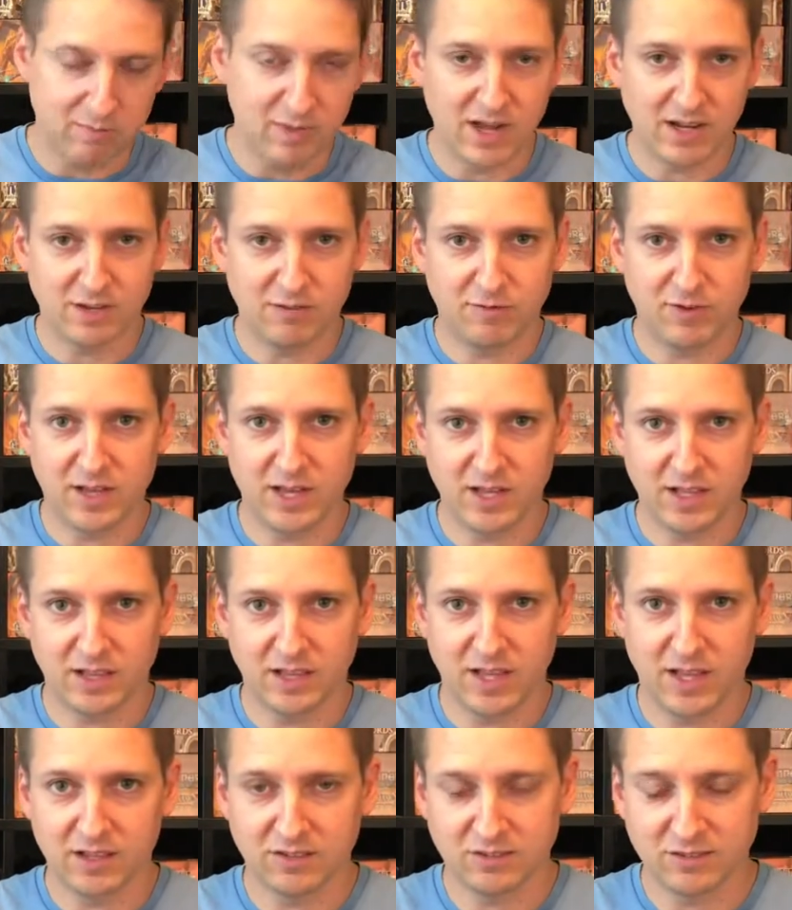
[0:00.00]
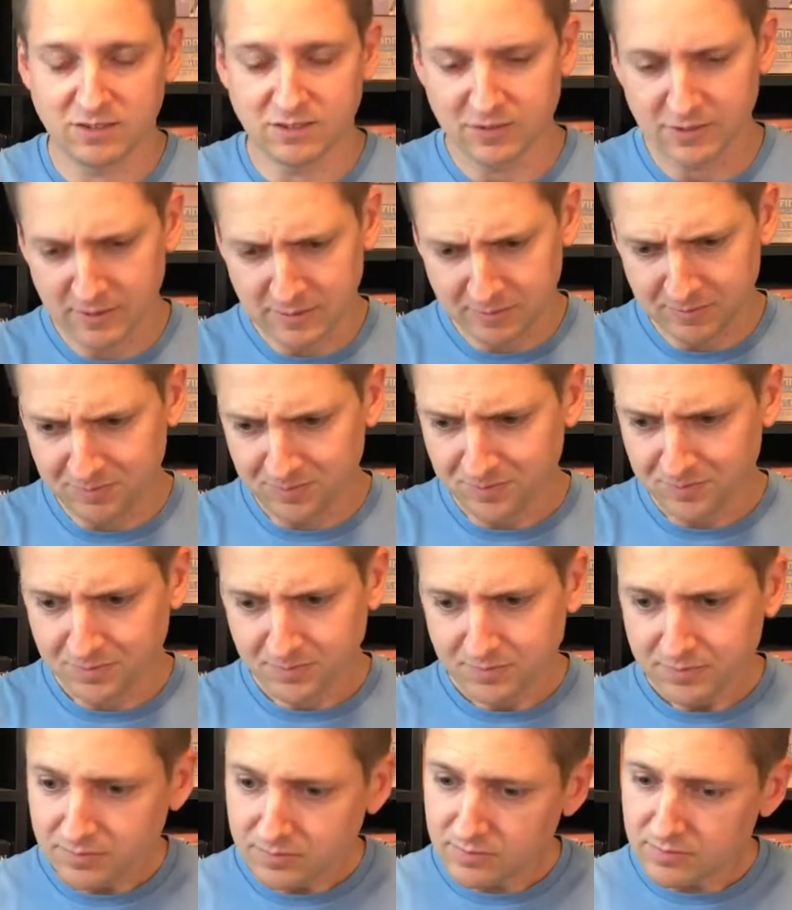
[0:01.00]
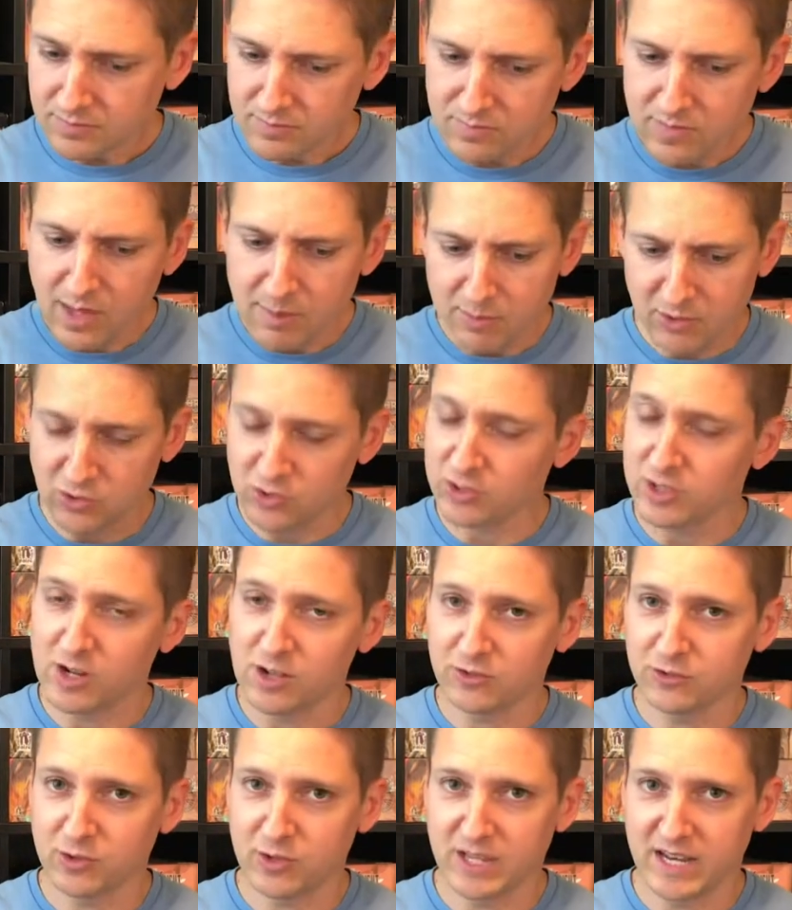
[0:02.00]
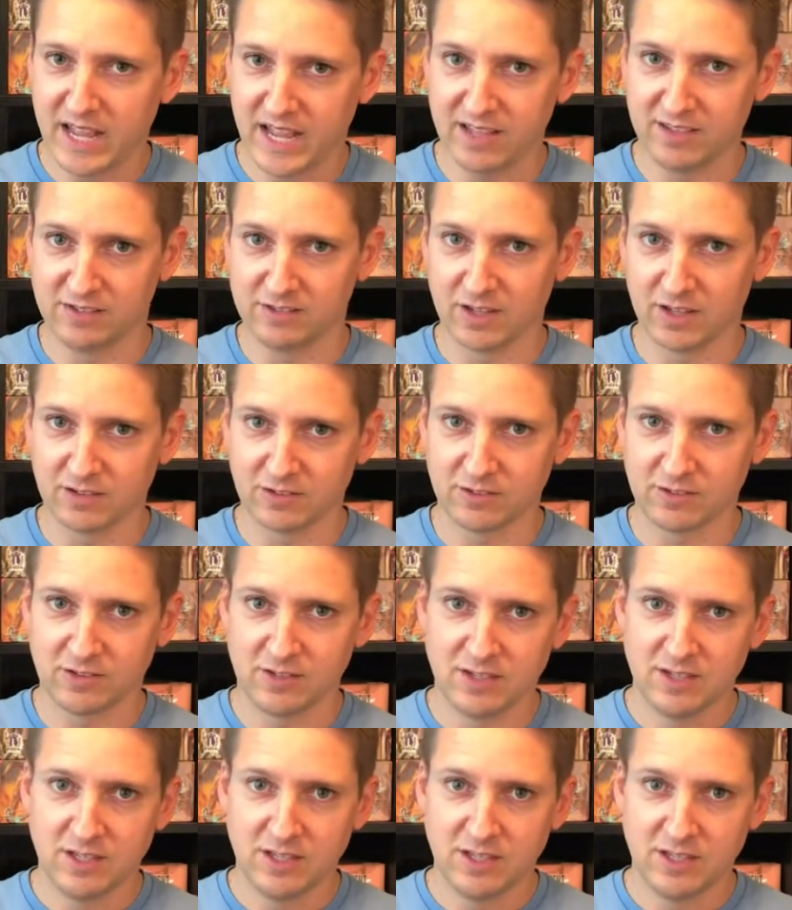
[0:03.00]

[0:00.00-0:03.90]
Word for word: magnifying glasses, but you can also get headsets.